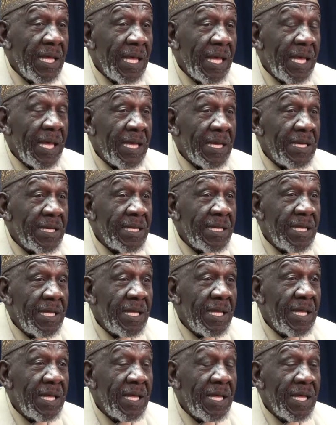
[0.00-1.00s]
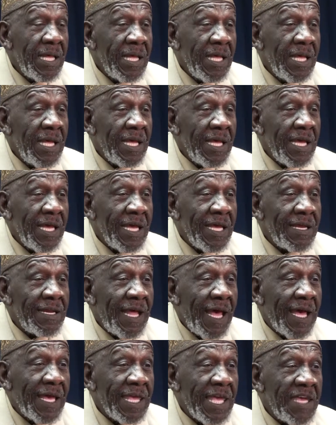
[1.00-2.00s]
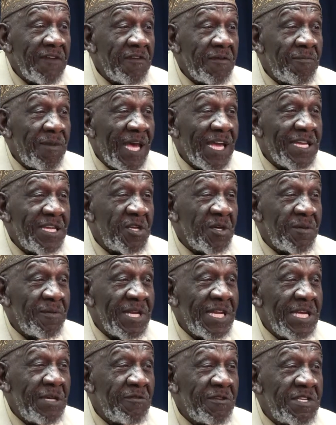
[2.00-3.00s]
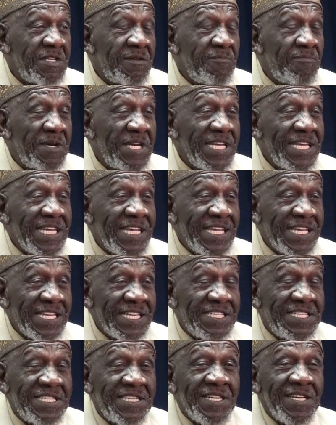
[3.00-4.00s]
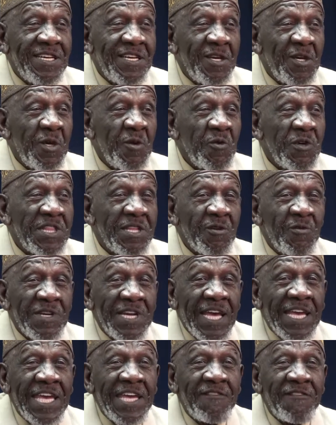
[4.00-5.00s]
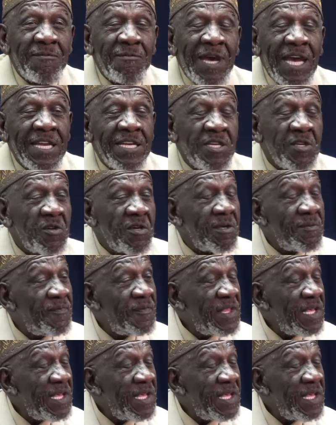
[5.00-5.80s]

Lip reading: and I gave it back to him, and he was pleased with it when I gave it back to him.